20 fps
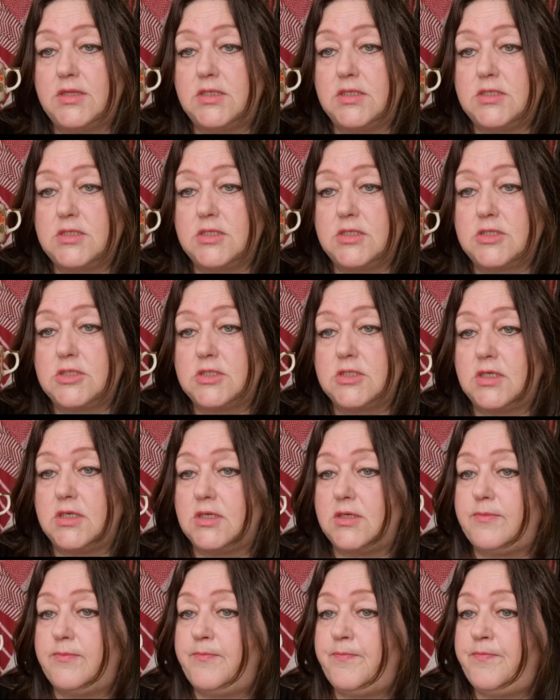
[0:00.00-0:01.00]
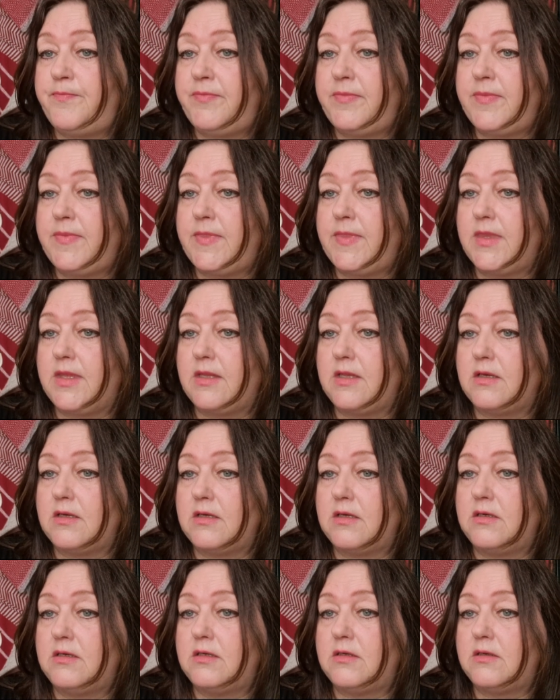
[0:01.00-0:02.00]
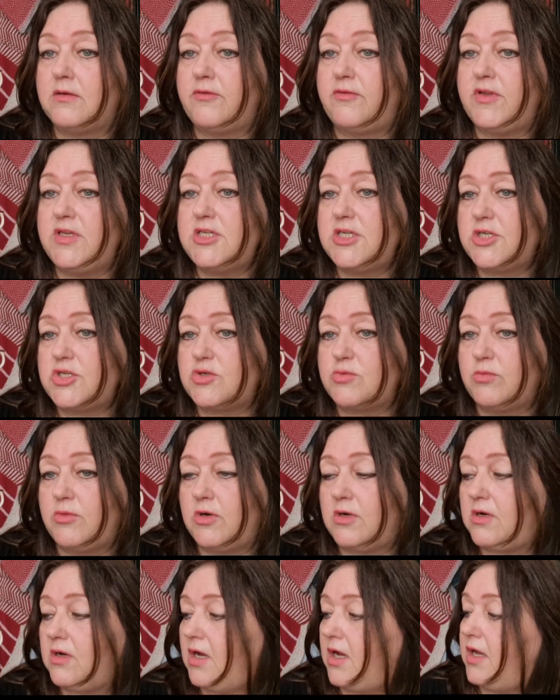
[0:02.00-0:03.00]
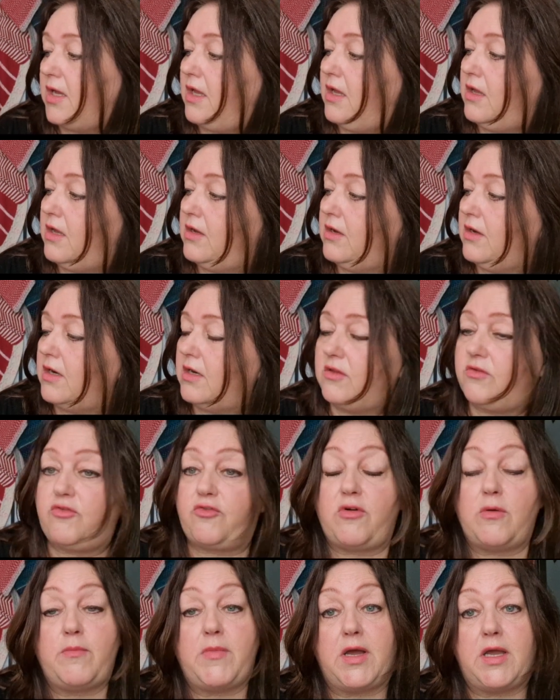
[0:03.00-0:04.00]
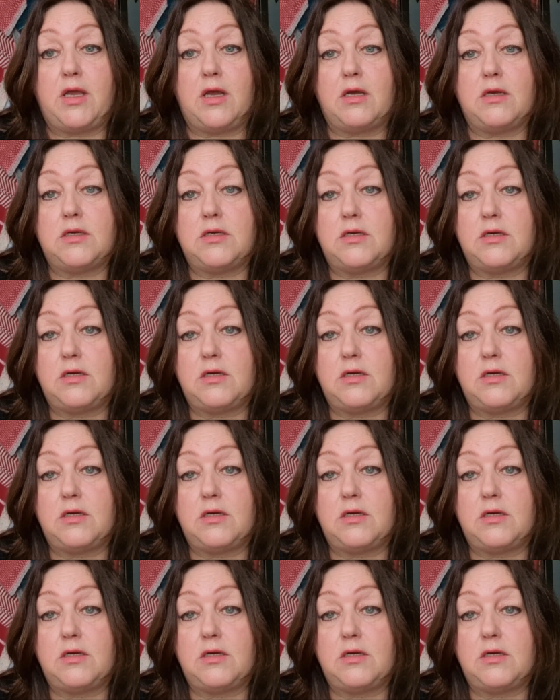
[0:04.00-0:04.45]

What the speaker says: This is a vintage mug. I got it from my